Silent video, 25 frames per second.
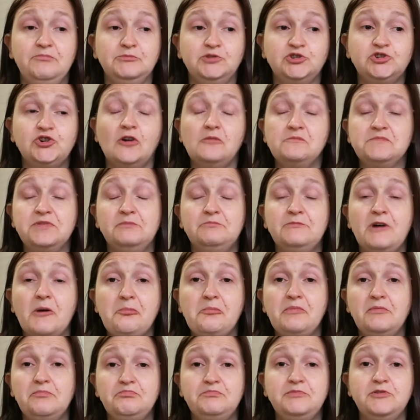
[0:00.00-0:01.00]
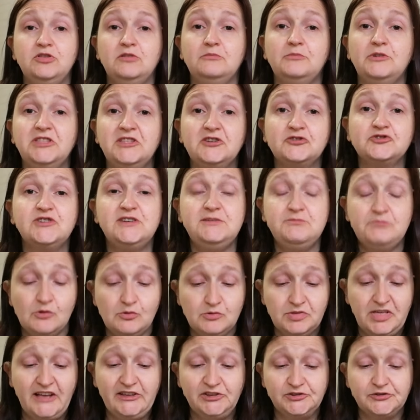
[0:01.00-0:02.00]
chop them up and put them on a treat
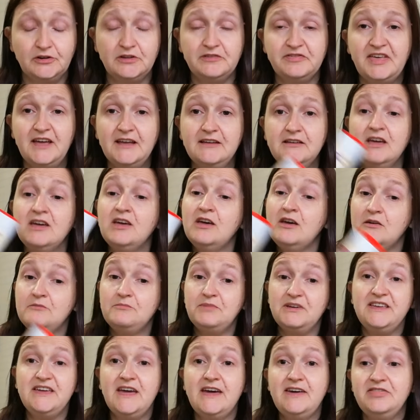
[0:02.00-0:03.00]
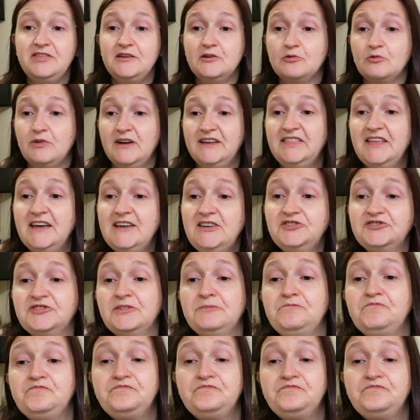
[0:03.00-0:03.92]
bowl, that sort of thing. But yeah, they're quite nice.